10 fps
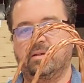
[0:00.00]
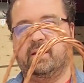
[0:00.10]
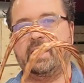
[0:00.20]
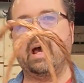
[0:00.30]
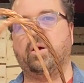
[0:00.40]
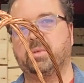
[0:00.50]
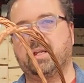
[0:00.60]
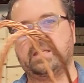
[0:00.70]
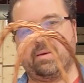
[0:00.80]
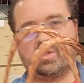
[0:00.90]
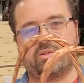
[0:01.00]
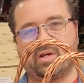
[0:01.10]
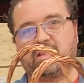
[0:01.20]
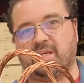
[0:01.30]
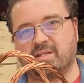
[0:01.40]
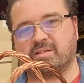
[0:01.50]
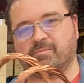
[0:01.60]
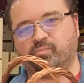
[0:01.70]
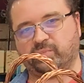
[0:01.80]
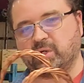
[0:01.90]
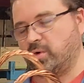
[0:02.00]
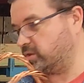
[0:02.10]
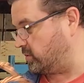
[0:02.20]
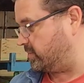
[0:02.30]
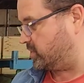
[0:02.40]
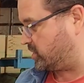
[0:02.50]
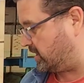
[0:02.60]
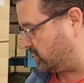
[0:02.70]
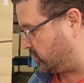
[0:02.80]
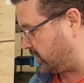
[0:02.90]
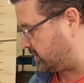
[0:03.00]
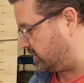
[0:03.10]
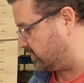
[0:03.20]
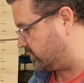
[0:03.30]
Now I'm going to demonstrate this going through the machine quickly.